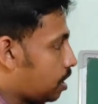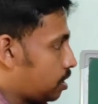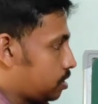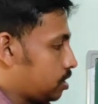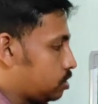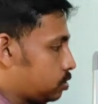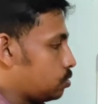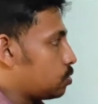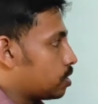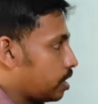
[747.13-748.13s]
are the
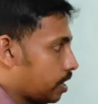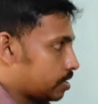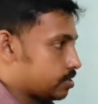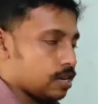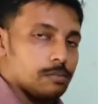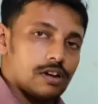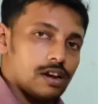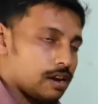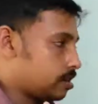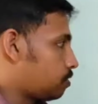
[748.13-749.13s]
two
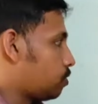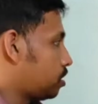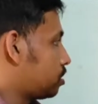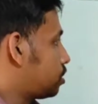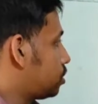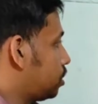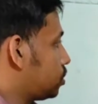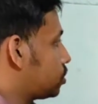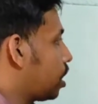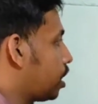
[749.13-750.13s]
examples under what? The
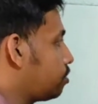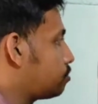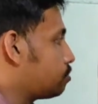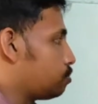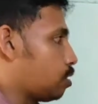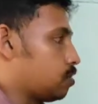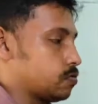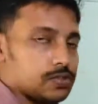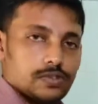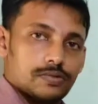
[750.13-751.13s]
slime
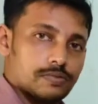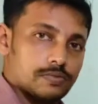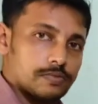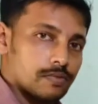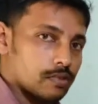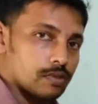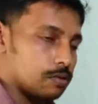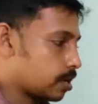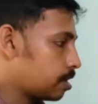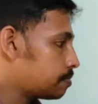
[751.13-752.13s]
moths.
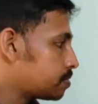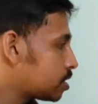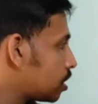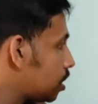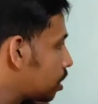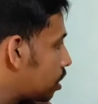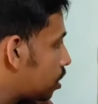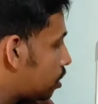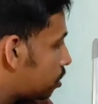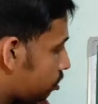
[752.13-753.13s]
Okay,
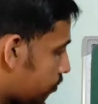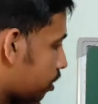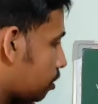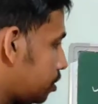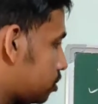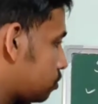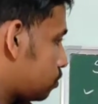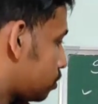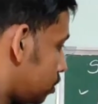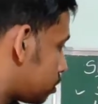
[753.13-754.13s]
now we are coming to